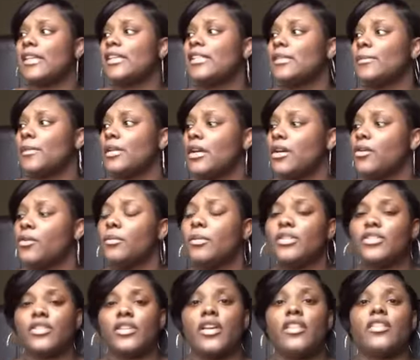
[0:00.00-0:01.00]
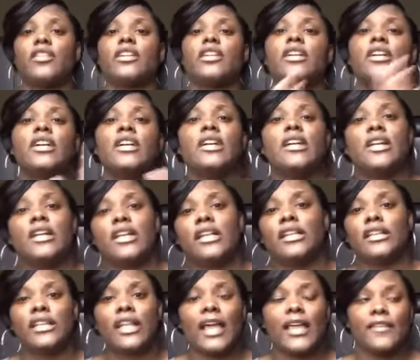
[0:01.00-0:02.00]
It's been a whole bunch of other
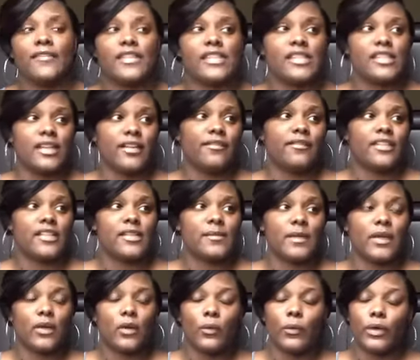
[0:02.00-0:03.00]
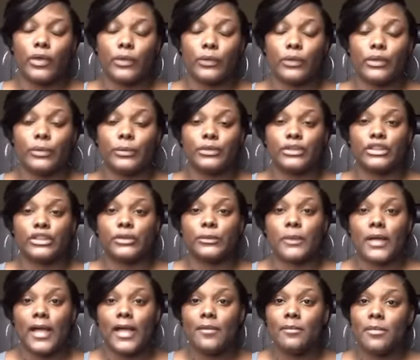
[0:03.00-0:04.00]
life stuff that's been going on, which is
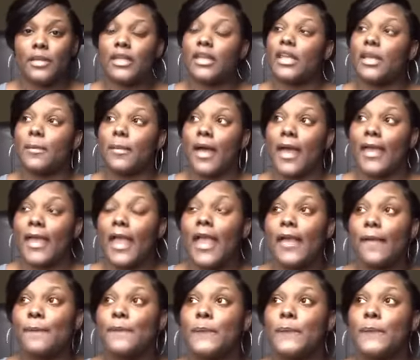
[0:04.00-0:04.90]
why I've been MIA.